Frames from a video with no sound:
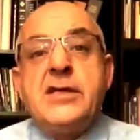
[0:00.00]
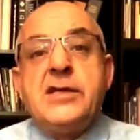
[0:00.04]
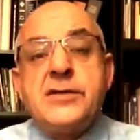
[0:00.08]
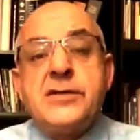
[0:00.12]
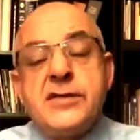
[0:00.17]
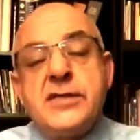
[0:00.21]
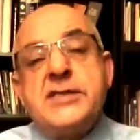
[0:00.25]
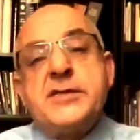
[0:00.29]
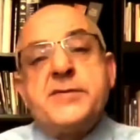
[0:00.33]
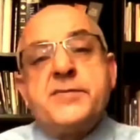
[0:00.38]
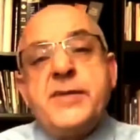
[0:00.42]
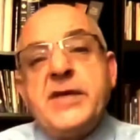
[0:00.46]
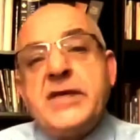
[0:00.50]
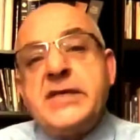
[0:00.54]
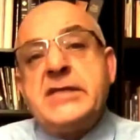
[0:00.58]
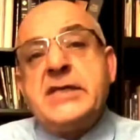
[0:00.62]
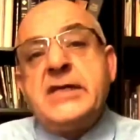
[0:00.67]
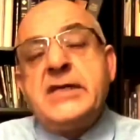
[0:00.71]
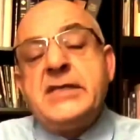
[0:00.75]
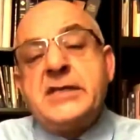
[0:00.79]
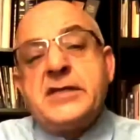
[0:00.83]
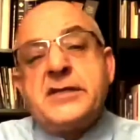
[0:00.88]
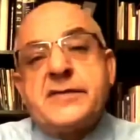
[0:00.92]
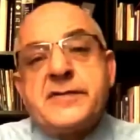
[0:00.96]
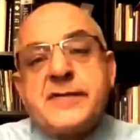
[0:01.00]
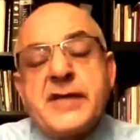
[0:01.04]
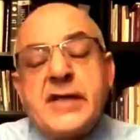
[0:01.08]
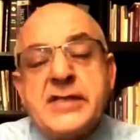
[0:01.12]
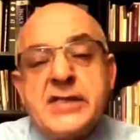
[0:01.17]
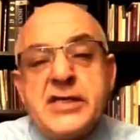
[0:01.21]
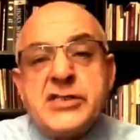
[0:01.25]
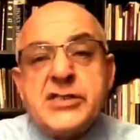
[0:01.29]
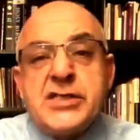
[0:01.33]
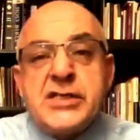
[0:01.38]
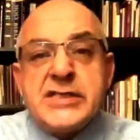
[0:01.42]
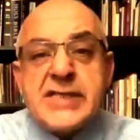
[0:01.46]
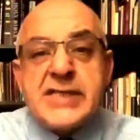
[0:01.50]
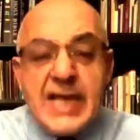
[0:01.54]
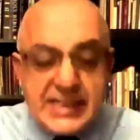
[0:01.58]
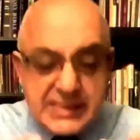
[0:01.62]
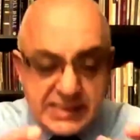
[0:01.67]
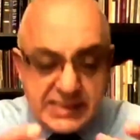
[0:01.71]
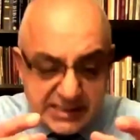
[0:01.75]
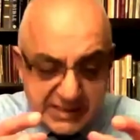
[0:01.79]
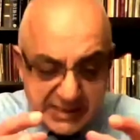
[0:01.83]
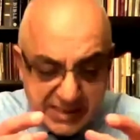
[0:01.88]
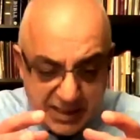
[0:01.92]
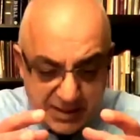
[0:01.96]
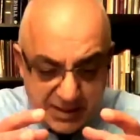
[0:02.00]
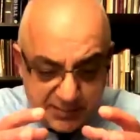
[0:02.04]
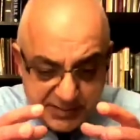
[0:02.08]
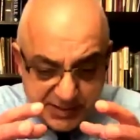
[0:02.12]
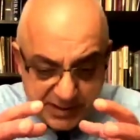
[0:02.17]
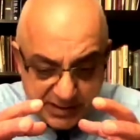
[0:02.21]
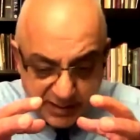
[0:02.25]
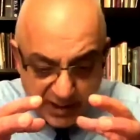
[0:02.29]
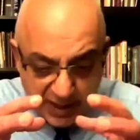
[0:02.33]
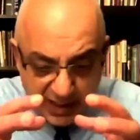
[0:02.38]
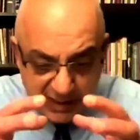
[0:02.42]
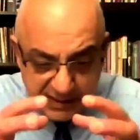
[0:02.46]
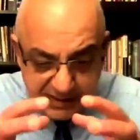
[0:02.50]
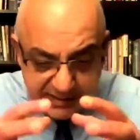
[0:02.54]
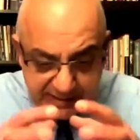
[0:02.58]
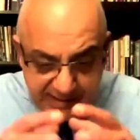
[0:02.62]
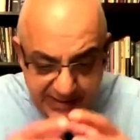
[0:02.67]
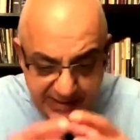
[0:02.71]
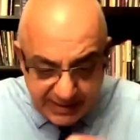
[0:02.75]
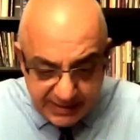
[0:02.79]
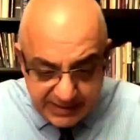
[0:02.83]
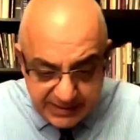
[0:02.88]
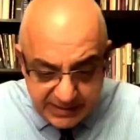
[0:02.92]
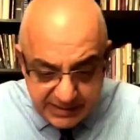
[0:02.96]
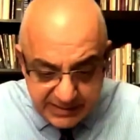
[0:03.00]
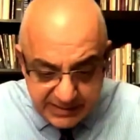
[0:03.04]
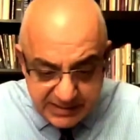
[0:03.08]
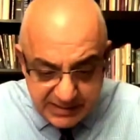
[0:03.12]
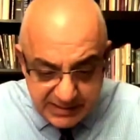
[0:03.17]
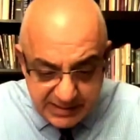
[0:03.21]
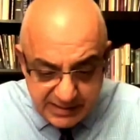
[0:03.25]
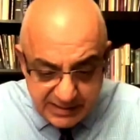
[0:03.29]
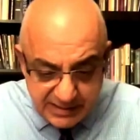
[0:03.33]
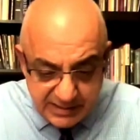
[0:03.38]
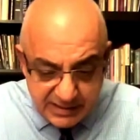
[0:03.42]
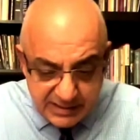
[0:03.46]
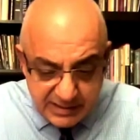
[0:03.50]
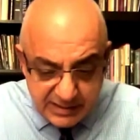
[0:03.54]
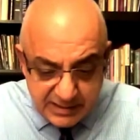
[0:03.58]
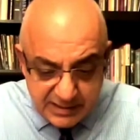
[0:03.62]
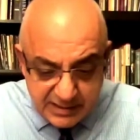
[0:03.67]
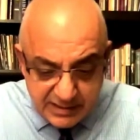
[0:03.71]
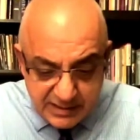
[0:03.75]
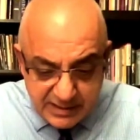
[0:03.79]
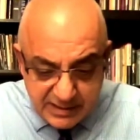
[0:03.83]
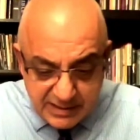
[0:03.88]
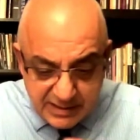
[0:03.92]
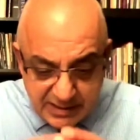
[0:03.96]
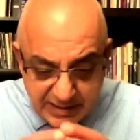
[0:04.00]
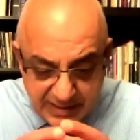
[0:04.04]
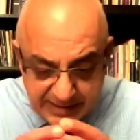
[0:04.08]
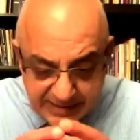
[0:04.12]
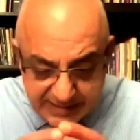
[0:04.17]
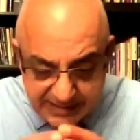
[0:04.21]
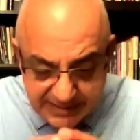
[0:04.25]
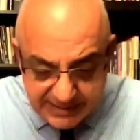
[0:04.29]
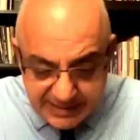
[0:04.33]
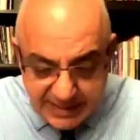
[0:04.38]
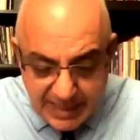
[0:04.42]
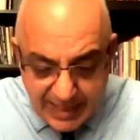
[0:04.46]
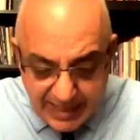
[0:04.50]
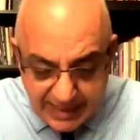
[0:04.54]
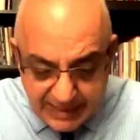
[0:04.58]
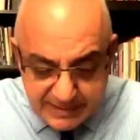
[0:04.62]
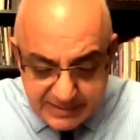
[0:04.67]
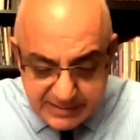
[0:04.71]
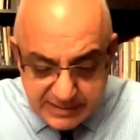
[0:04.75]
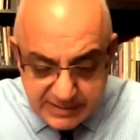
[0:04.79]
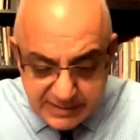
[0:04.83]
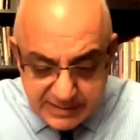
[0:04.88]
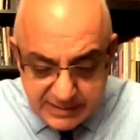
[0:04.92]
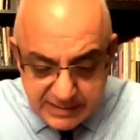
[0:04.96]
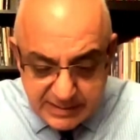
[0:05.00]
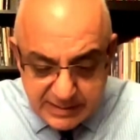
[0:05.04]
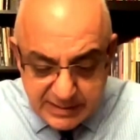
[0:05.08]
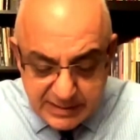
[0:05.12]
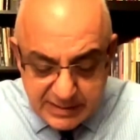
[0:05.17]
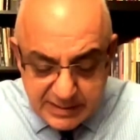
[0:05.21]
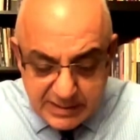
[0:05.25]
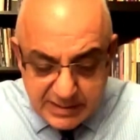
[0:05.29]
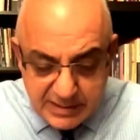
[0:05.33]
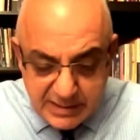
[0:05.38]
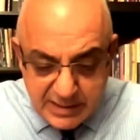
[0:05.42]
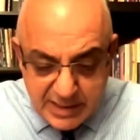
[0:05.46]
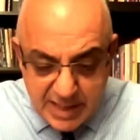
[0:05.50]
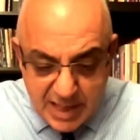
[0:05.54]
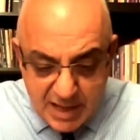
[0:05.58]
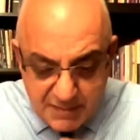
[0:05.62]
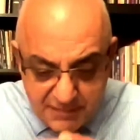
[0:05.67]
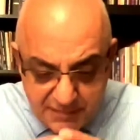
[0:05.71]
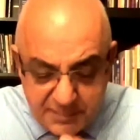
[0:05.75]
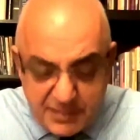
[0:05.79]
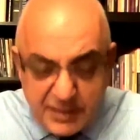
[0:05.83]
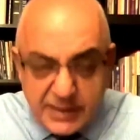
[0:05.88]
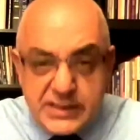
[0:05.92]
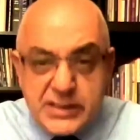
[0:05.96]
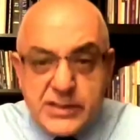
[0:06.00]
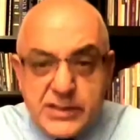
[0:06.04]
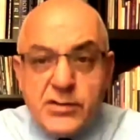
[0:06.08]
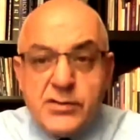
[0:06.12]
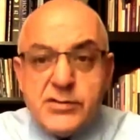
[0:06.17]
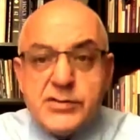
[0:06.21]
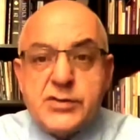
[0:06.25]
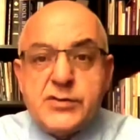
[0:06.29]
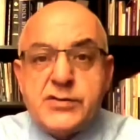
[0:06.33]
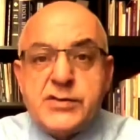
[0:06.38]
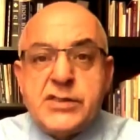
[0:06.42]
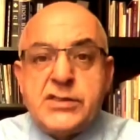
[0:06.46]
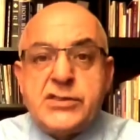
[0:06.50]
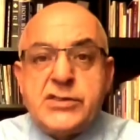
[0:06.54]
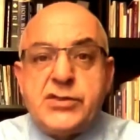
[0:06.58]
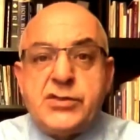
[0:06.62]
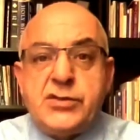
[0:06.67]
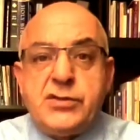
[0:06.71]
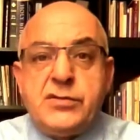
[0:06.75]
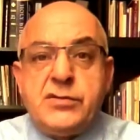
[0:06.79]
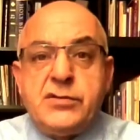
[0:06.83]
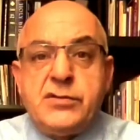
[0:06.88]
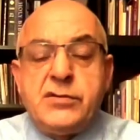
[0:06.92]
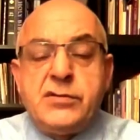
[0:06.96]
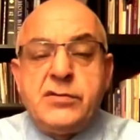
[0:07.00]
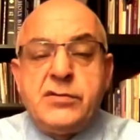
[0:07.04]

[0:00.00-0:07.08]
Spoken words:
Respecting their traditions has kept their identity intact. Everybody knows who's a Jew,